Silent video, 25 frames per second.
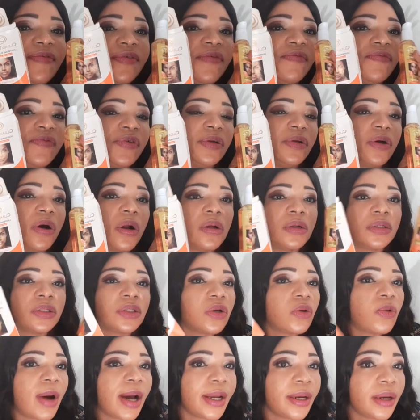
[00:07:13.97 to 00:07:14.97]
$50
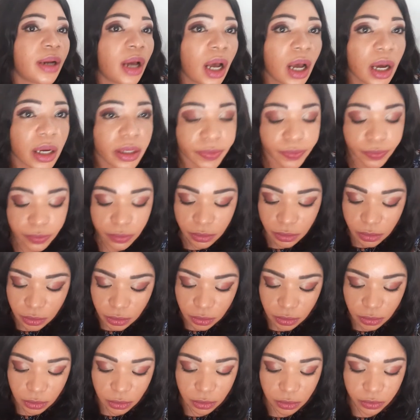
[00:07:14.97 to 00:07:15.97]
so why not
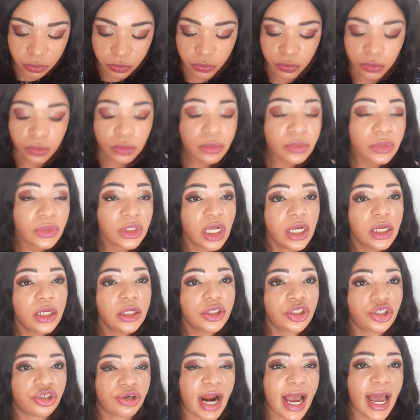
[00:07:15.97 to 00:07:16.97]

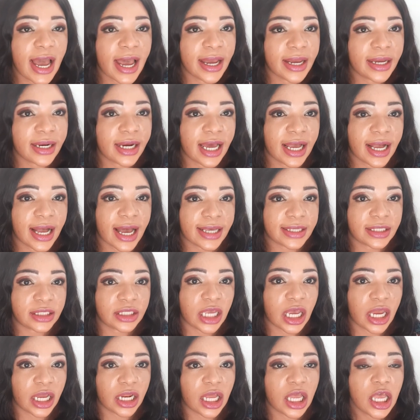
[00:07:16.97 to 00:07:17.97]
try like I
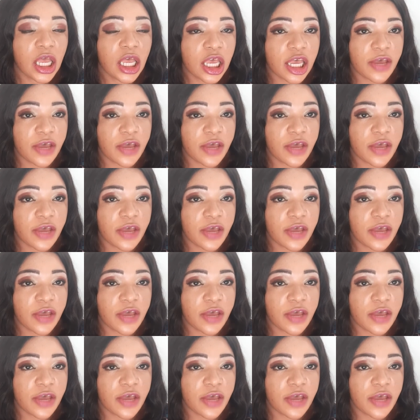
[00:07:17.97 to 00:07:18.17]
said